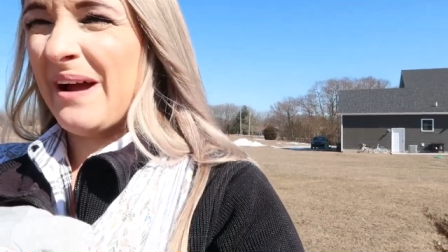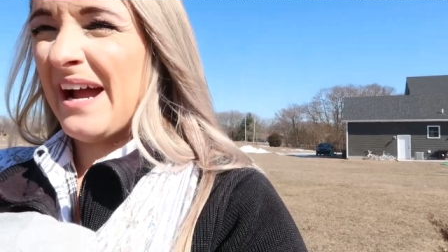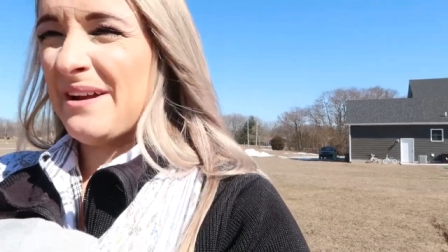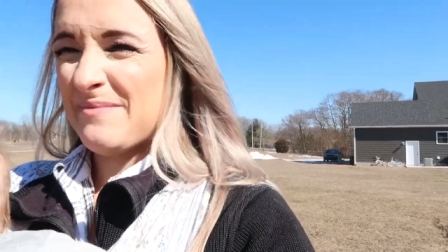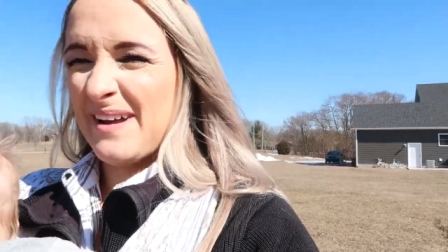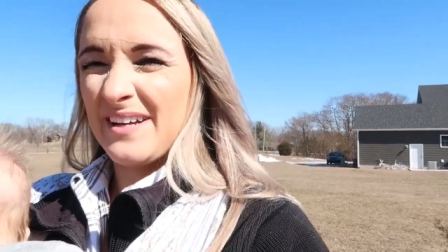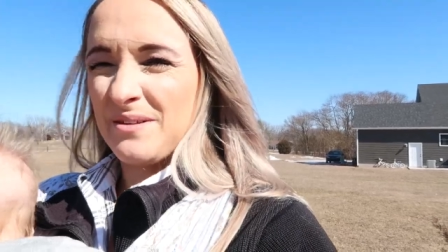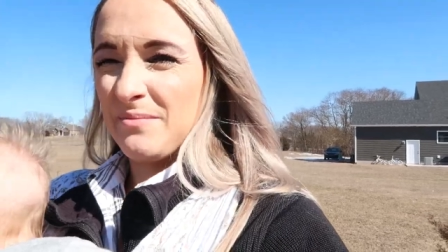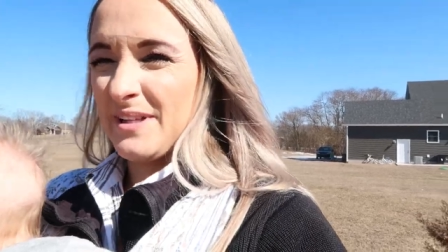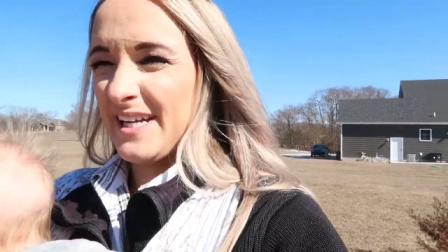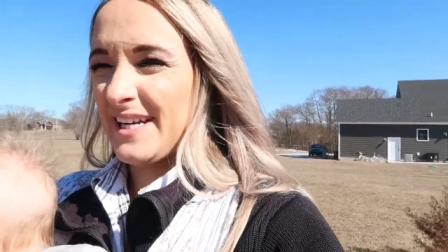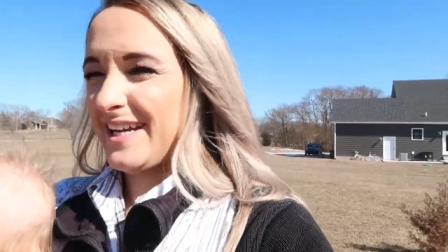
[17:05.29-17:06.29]
but I'm not
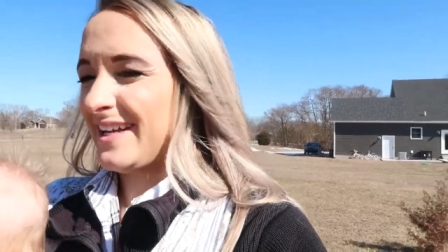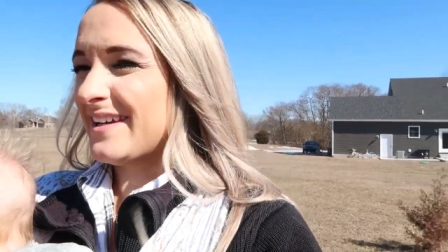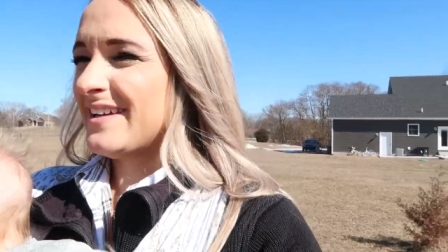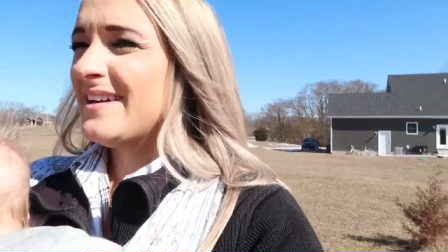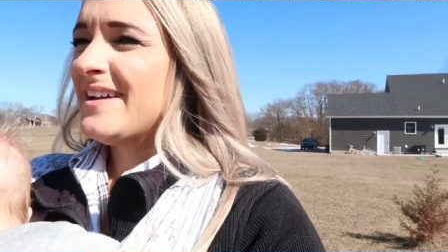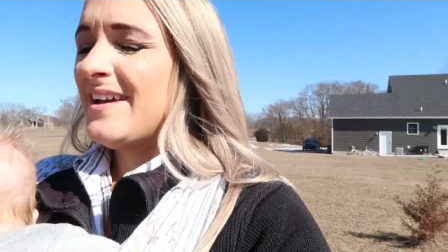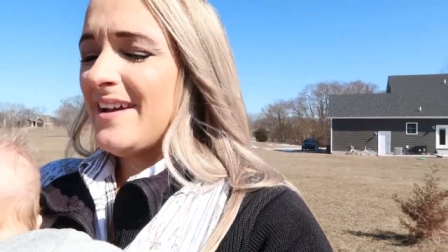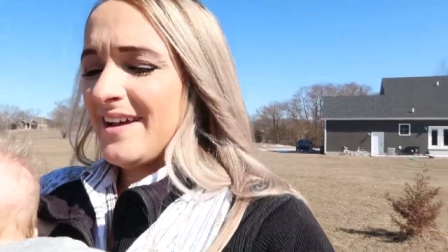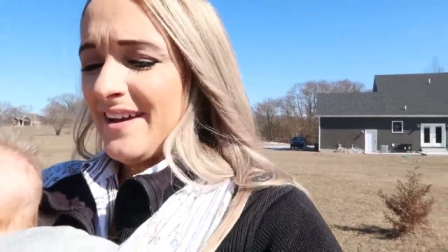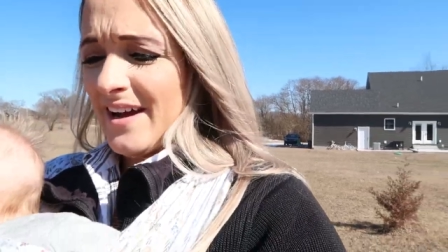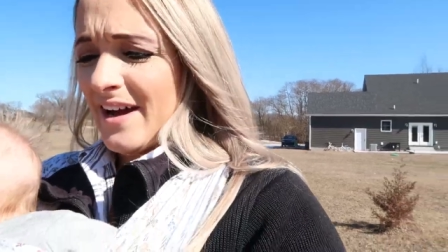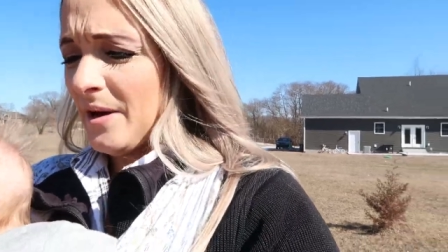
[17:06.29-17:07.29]
complaining.
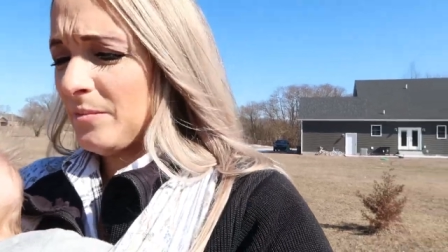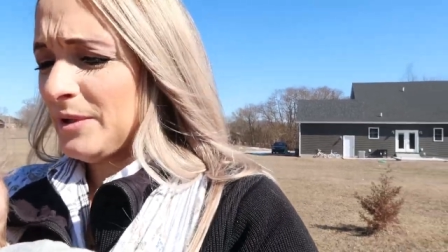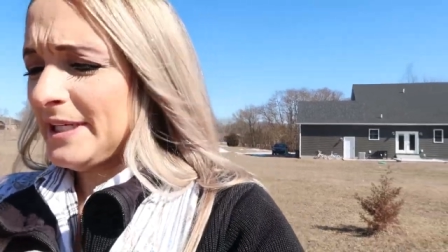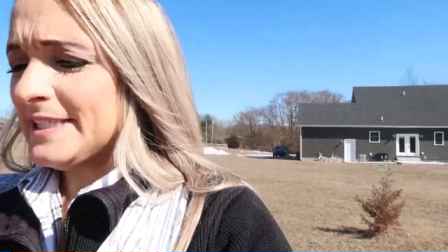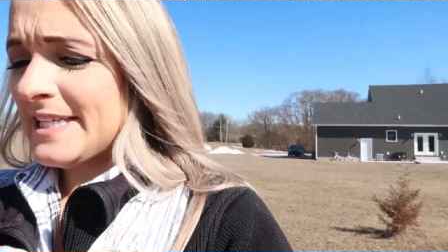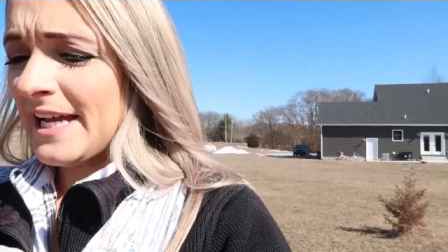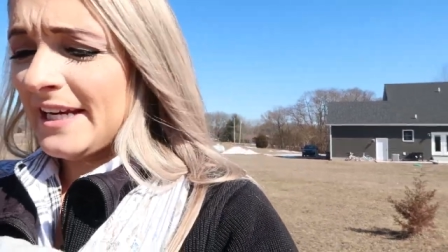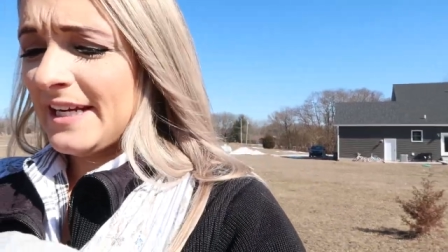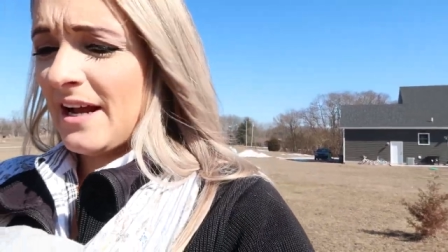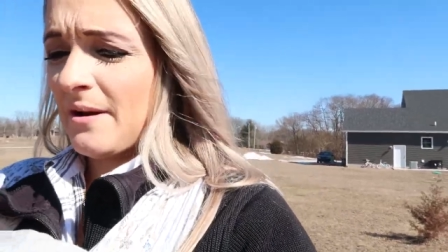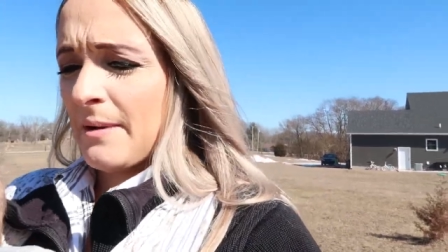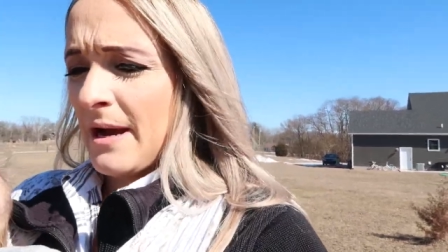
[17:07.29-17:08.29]
Um, we decided
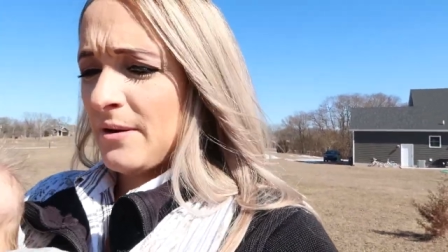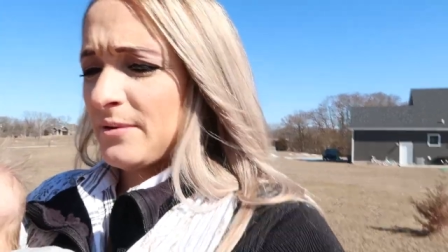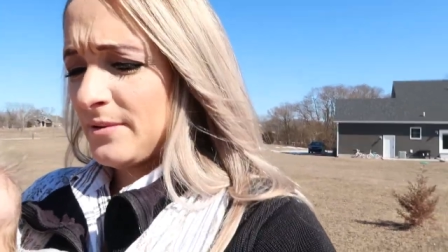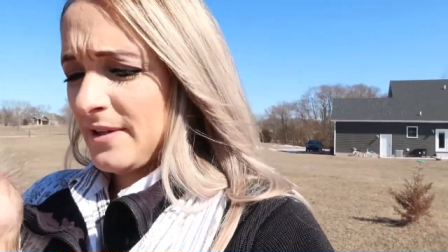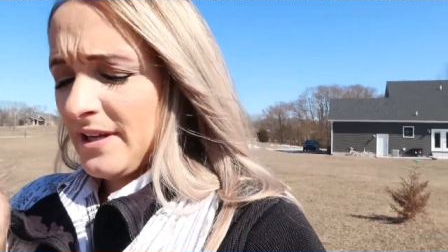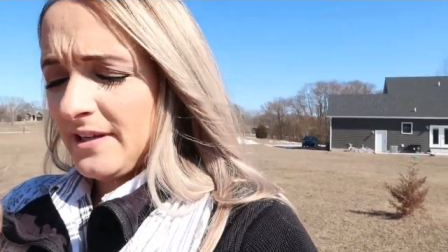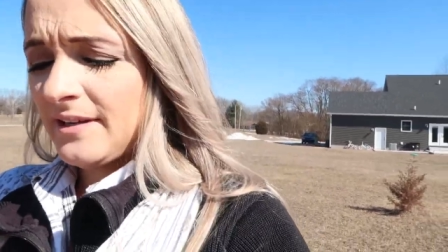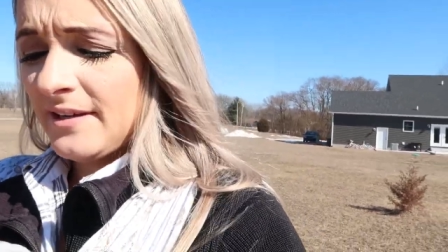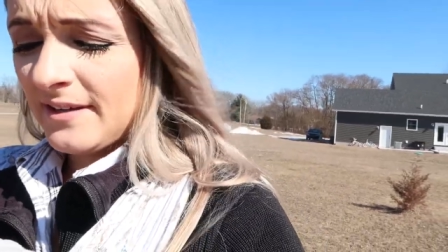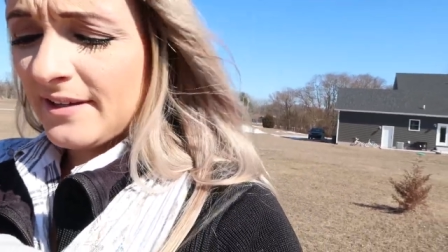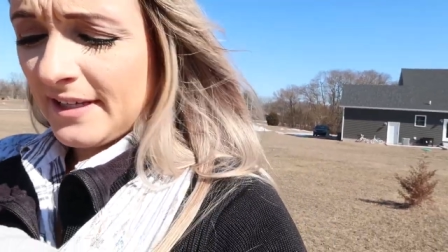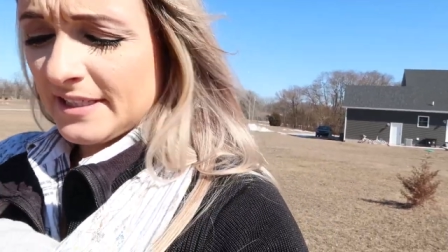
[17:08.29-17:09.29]
to come out,
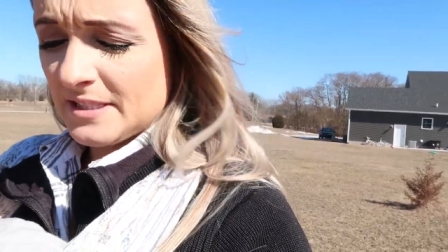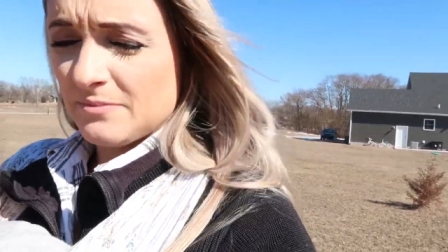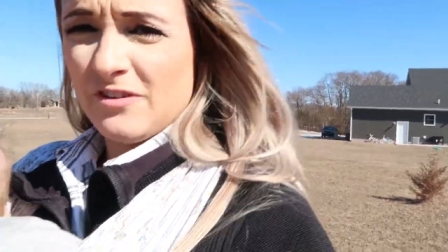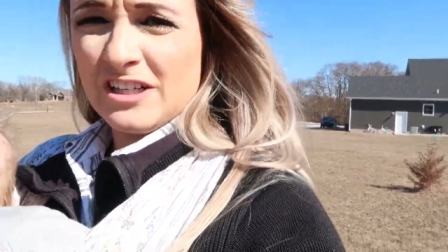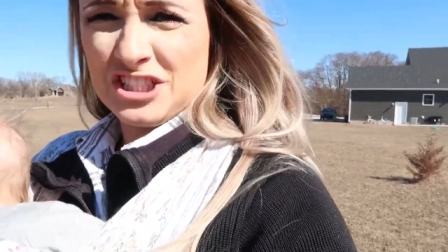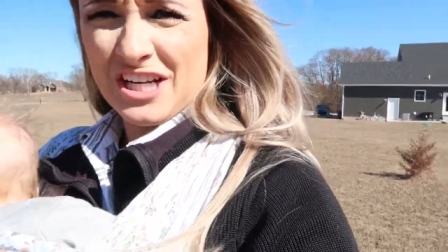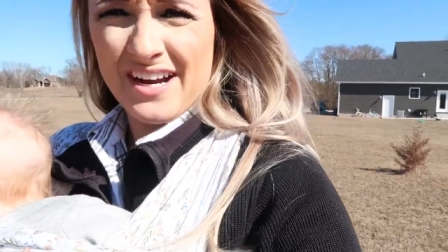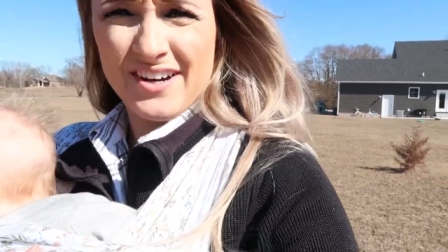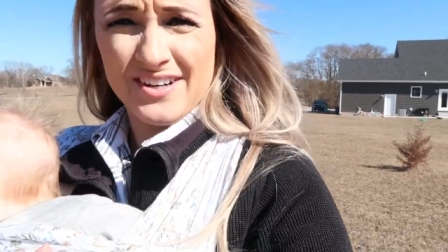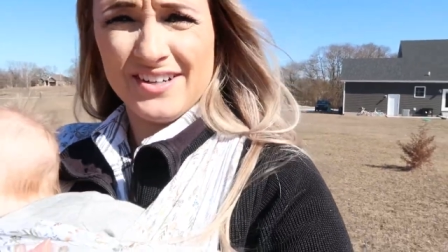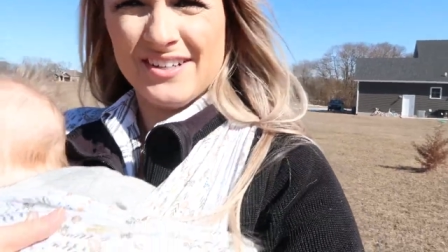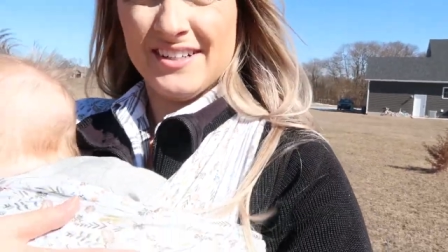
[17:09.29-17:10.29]
get some fresh
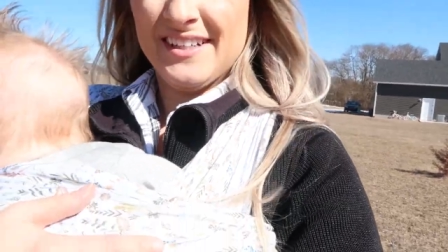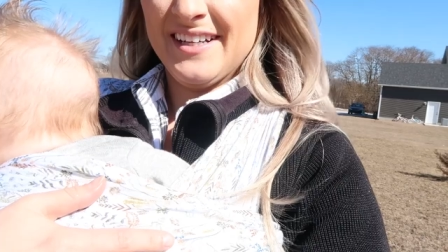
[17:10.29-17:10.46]
air.